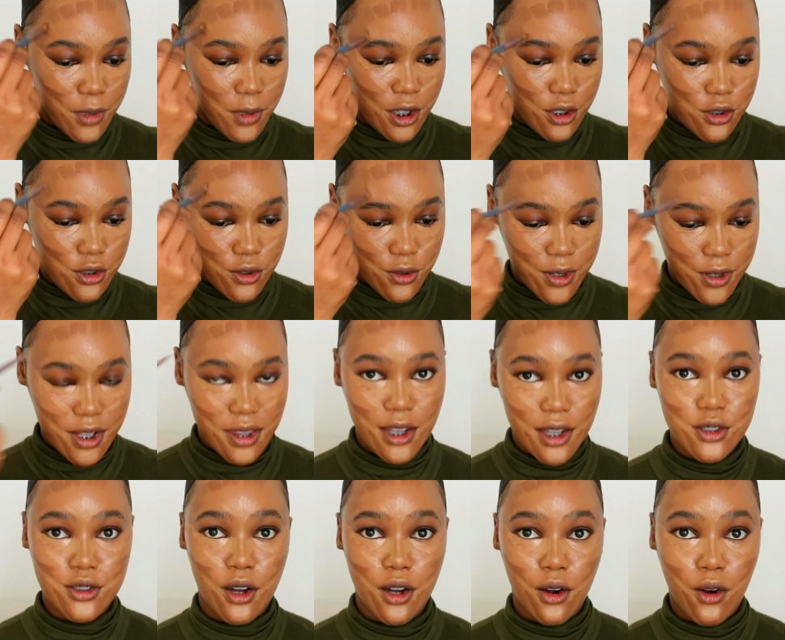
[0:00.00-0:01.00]
ensuring
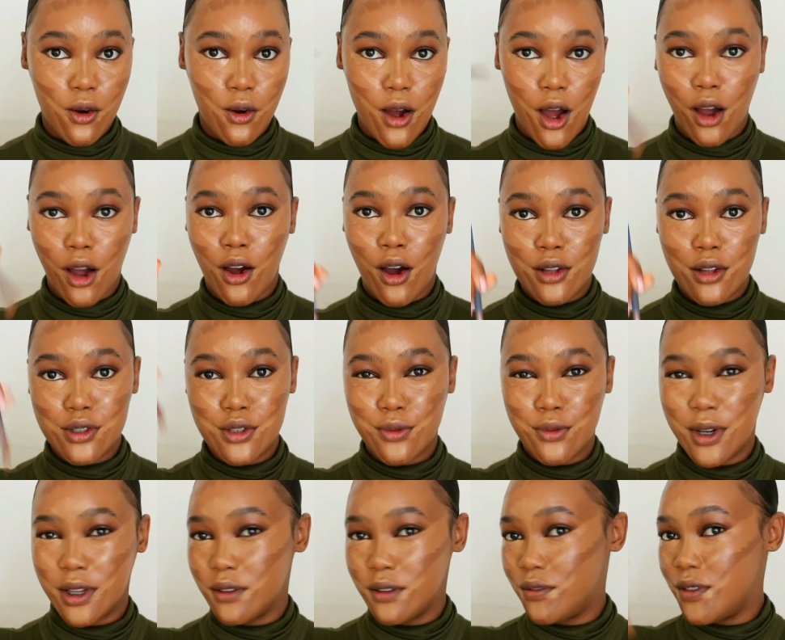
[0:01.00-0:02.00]
that you're
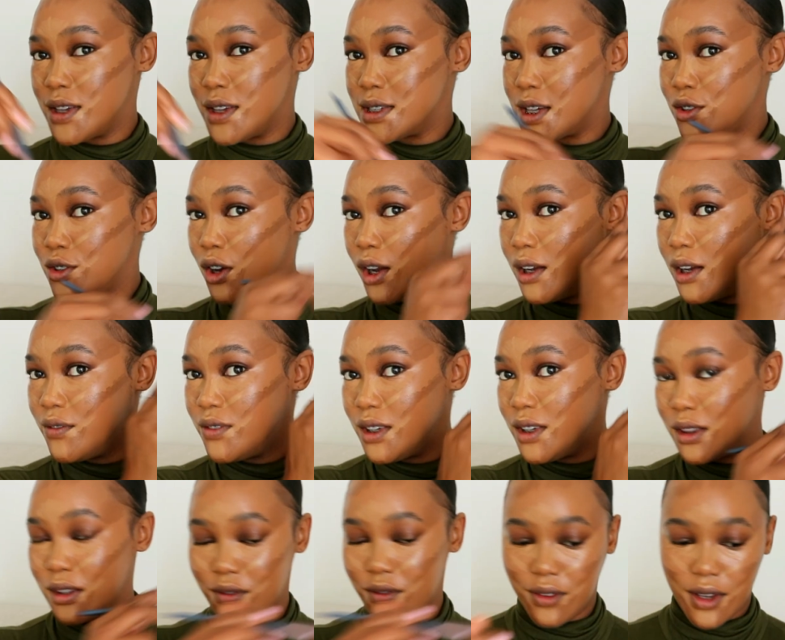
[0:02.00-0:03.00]
contouring the face and you're
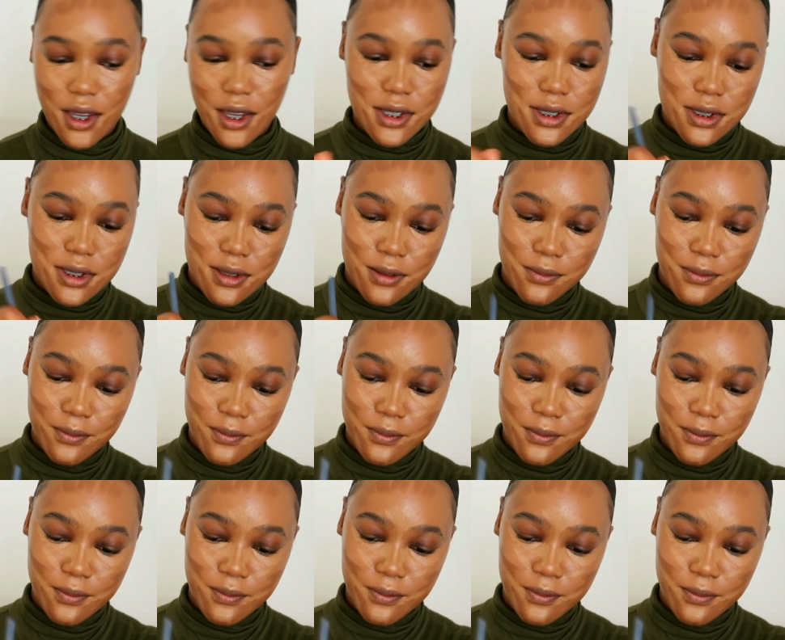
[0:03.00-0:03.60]
lifting the face.